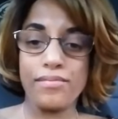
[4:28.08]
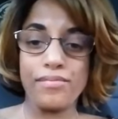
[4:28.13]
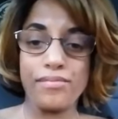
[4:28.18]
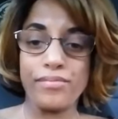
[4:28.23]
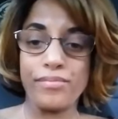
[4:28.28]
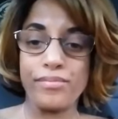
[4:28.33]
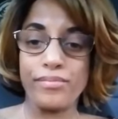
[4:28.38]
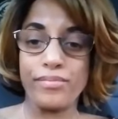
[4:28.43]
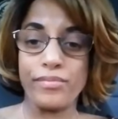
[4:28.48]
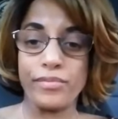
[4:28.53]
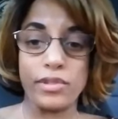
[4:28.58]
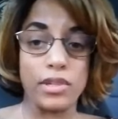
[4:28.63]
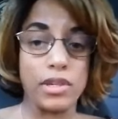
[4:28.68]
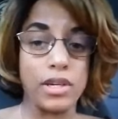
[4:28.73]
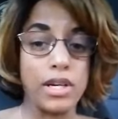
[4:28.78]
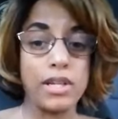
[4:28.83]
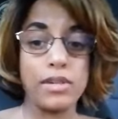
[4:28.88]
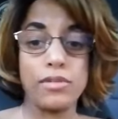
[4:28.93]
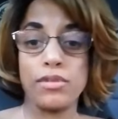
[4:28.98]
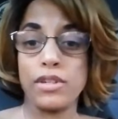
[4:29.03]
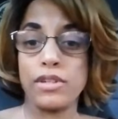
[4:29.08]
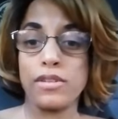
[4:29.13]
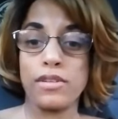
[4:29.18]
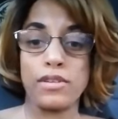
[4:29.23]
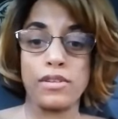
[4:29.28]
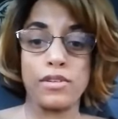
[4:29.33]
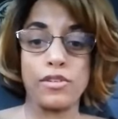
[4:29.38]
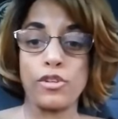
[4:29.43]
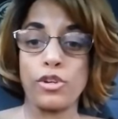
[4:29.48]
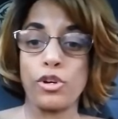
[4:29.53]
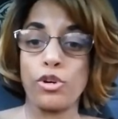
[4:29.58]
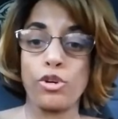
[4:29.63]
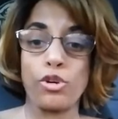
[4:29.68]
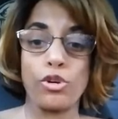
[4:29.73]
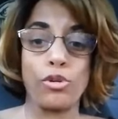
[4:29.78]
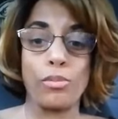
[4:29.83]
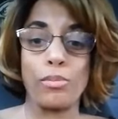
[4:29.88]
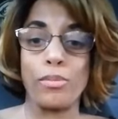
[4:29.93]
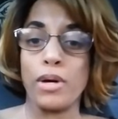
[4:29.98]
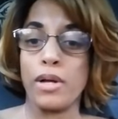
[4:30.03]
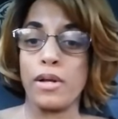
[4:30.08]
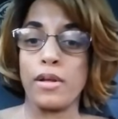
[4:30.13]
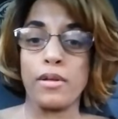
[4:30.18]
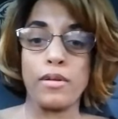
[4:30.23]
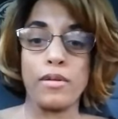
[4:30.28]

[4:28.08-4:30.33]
And God rest his soul, but